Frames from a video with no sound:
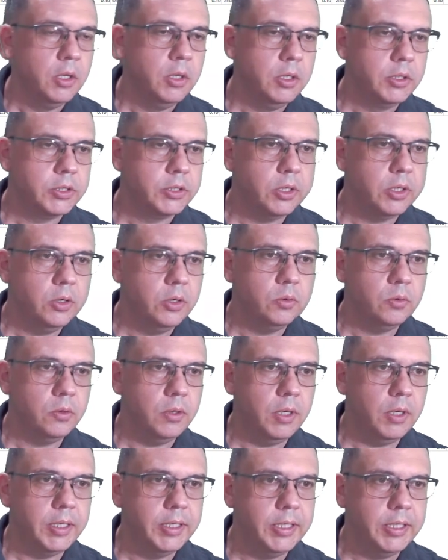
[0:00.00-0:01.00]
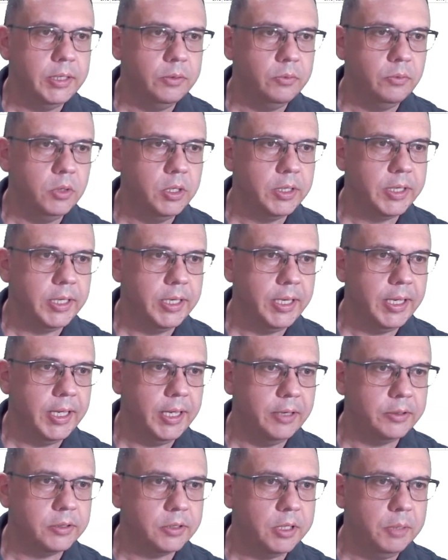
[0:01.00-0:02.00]
So again, we're looking
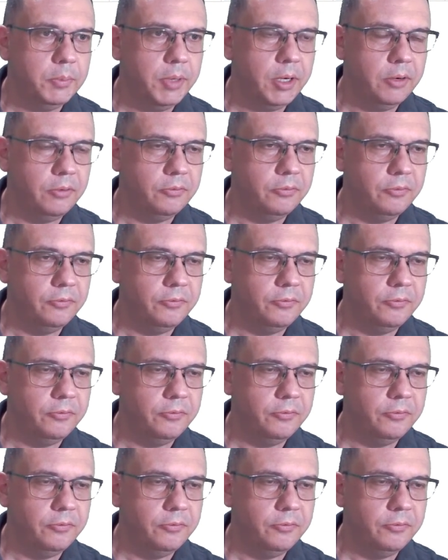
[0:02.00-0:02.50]
at about